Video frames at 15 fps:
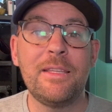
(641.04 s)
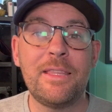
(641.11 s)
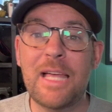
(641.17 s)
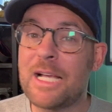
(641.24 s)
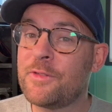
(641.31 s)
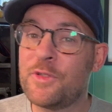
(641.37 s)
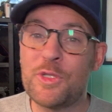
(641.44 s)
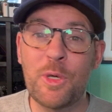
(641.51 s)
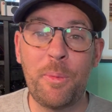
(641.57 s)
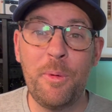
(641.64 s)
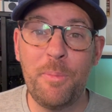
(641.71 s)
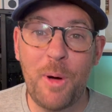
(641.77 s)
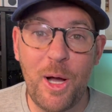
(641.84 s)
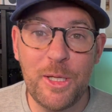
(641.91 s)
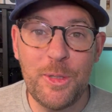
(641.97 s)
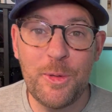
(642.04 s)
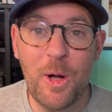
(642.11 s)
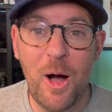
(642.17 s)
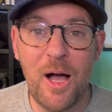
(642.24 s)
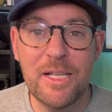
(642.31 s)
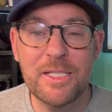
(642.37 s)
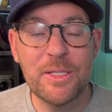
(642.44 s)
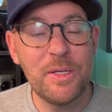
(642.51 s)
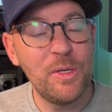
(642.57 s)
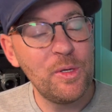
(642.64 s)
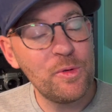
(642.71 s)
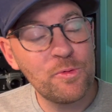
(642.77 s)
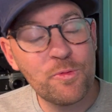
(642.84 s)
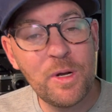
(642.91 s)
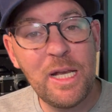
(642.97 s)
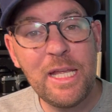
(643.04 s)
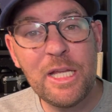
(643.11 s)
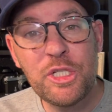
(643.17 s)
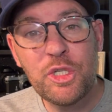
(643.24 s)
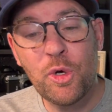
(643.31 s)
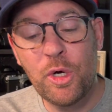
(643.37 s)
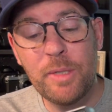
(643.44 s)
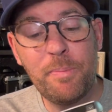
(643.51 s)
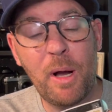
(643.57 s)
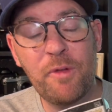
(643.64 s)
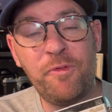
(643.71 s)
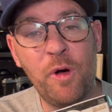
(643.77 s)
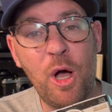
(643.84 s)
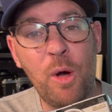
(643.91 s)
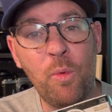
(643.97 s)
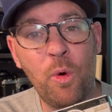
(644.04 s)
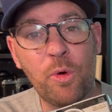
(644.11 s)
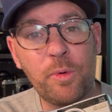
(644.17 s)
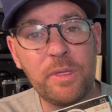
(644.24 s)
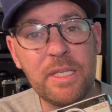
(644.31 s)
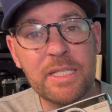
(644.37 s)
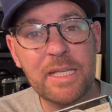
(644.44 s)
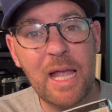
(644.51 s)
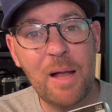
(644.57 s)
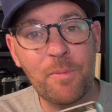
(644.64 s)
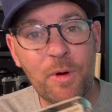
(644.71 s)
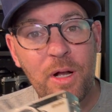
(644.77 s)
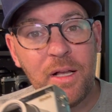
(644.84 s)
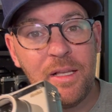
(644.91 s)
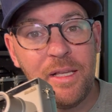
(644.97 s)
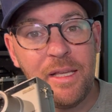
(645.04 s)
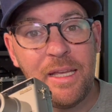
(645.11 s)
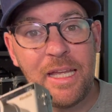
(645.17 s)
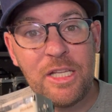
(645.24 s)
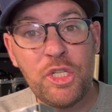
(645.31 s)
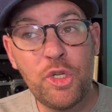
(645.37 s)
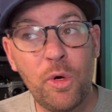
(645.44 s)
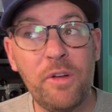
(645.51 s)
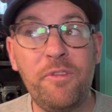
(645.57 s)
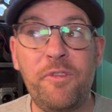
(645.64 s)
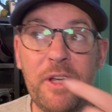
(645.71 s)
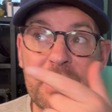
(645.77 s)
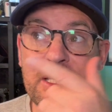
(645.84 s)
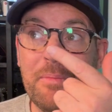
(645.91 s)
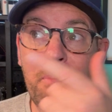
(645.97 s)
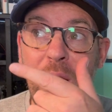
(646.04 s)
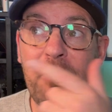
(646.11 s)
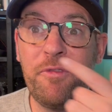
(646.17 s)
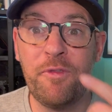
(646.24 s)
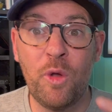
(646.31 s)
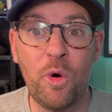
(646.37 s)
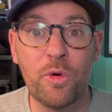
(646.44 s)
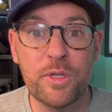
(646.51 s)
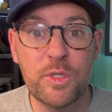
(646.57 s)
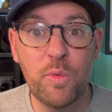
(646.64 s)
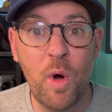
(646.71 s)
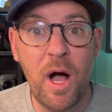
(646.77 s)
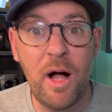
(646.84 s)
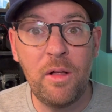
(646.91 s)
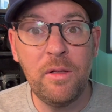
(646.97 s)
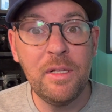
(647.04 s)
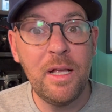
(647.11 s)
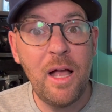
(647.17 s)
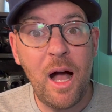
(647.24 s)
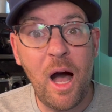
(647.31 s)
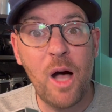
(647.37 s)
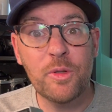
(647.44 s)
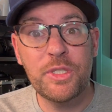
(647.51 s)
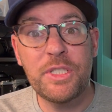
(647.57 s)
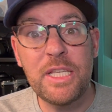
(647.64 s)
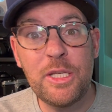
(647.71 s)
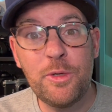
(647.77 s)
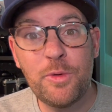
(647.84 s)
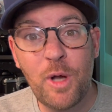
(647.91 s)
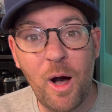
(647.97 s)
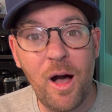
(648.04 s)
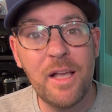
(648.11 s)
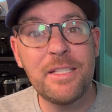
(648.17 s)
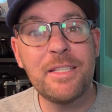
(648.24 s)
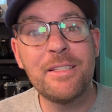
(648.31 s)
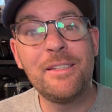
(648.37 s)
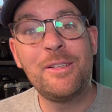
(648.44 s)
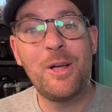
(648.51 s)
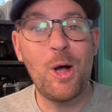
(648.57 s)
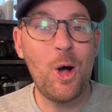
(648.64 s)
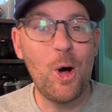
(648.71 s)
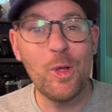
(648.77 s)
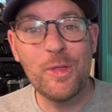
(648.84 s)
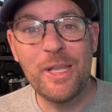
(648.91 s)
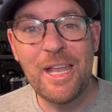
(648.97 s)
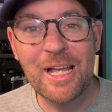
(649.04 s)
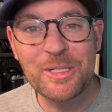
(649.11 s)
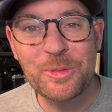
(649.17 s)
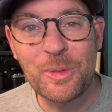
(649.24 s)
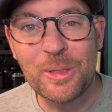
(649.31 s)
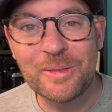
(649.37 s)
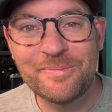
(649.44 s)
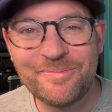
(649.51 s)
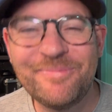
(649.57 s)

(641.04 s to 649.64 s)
Thanks for stopping by, you guys. Really enjoyed my photo walk with this camera. Enjoyed fixing my floor as well. I'll see you guys on the next one.